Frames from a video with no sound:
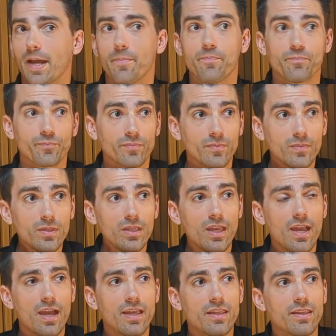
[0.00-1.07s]
Yeah.
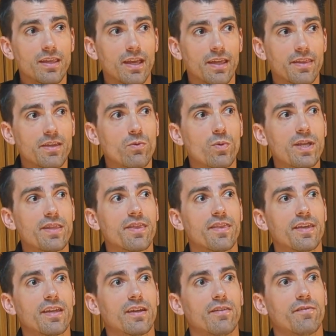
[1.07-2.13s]
I think we can
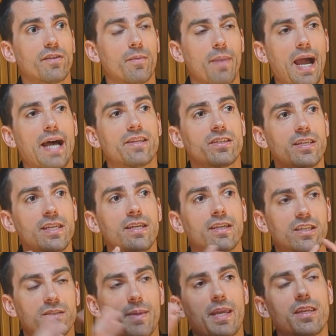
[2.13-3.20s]
think of capacity,
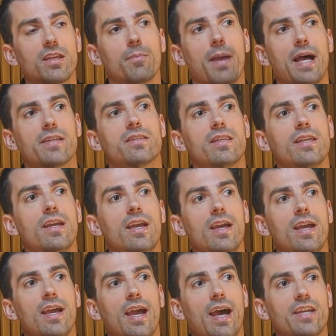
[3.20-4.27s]
expanding capacity,
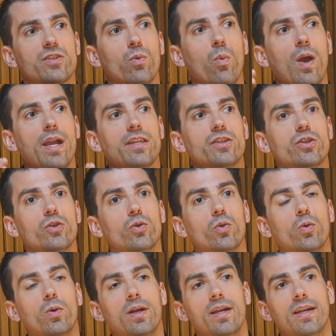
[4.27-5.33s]
as a way
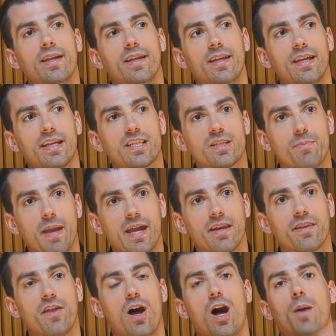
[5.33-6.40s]
to
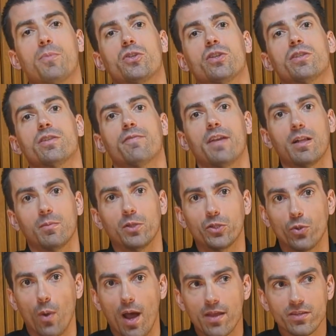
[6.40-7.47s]
expand the options available
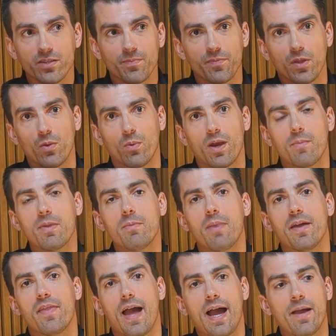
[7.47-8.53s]
to us. What I mean
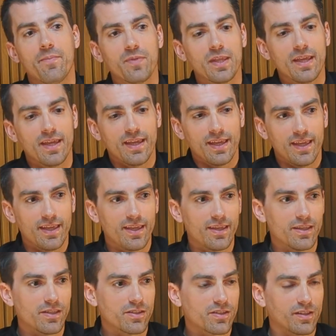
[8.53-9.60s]
by that
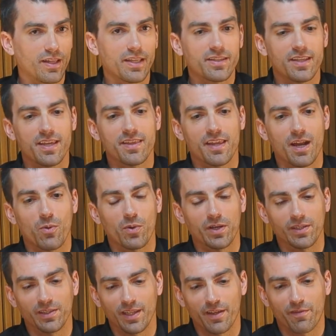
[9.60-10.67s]
is, let's say that I
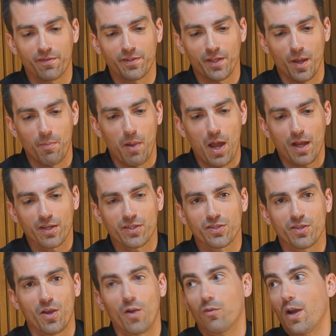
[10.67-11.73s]
want to lift a
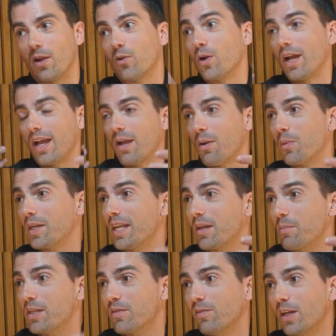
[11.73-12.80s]
box overhead, or I want to
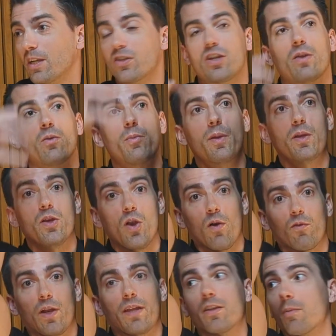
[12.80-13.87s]
take a piece of luggage and I want to put it in an
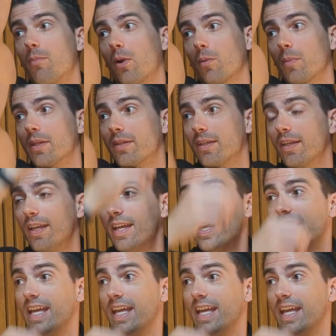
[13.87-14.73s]
overhead compartment.